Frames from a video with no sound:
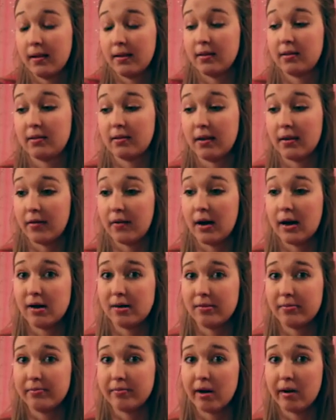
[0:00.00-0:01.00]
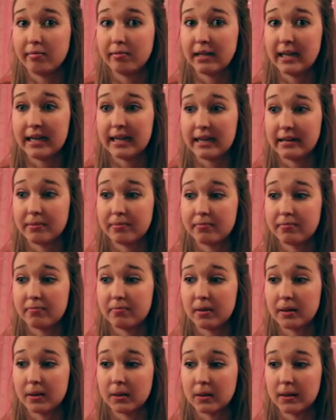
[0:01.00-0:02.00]
So I'll probably
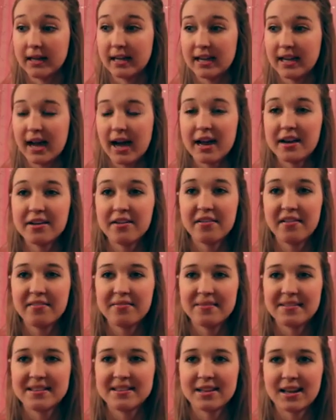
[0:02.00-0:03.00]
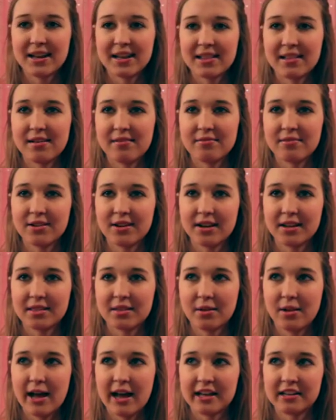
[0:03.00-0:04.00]
put a link. I know I've been saying that for like
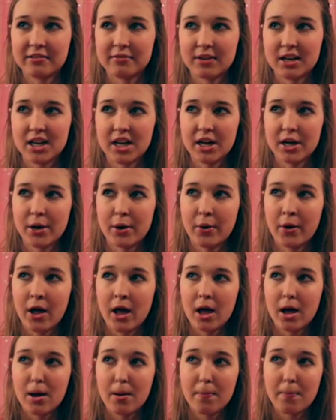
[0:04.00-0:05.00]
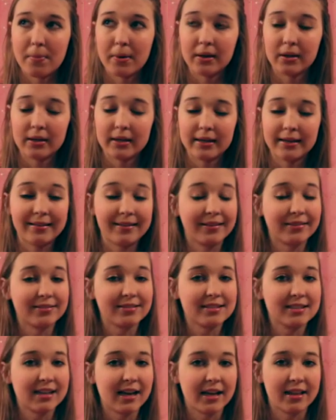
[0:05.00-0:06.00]
the last video, but like
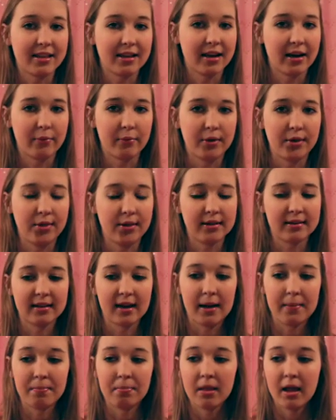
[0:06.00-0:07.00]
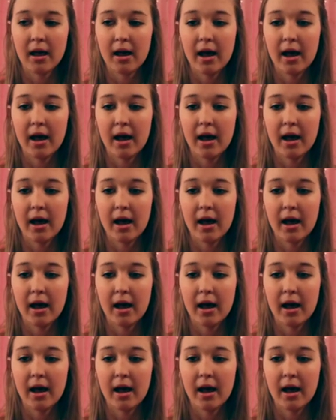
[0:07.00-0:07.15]
seriously I think I will this time.